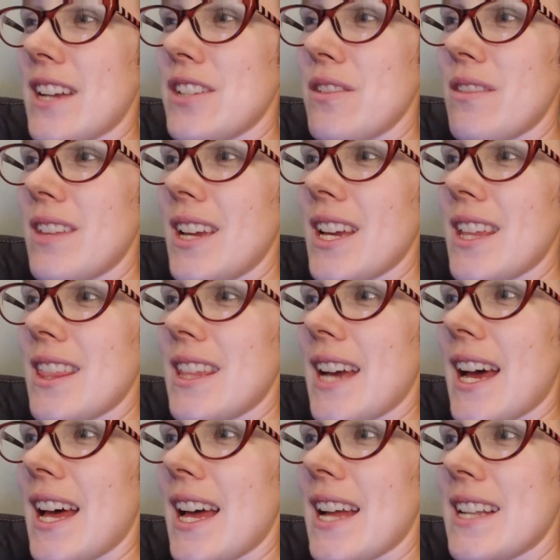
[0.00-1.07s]
I do think
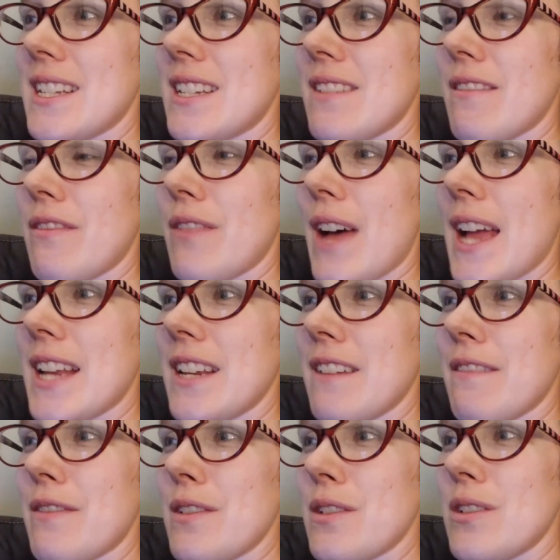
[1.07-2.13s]
that
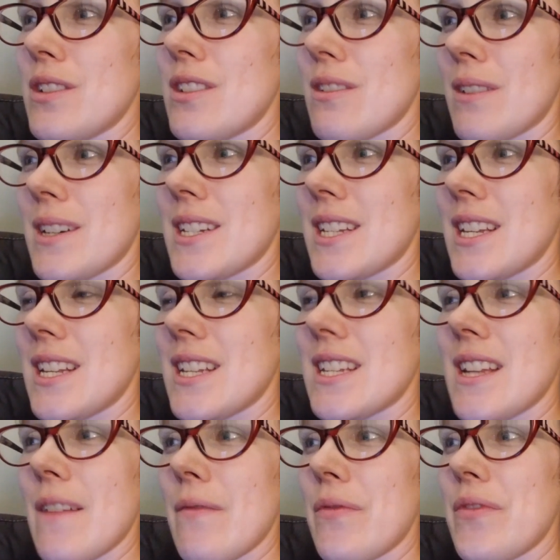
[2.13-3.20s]
finding food sources